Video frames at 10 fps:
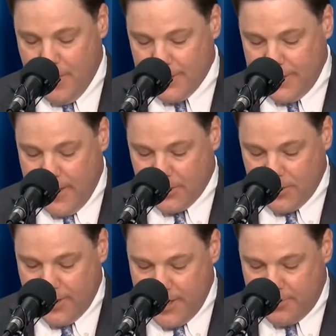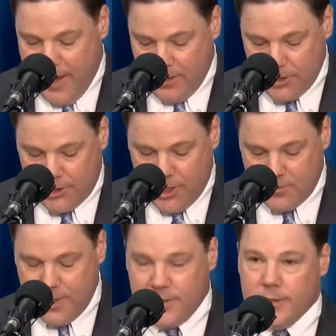must exercise balanced
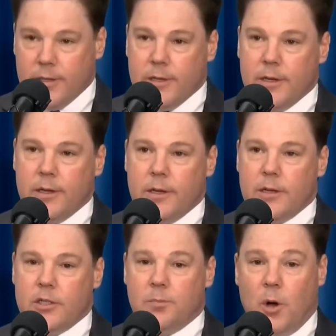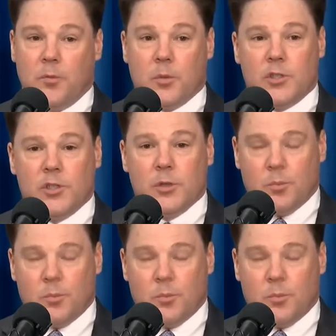judgment to both pursue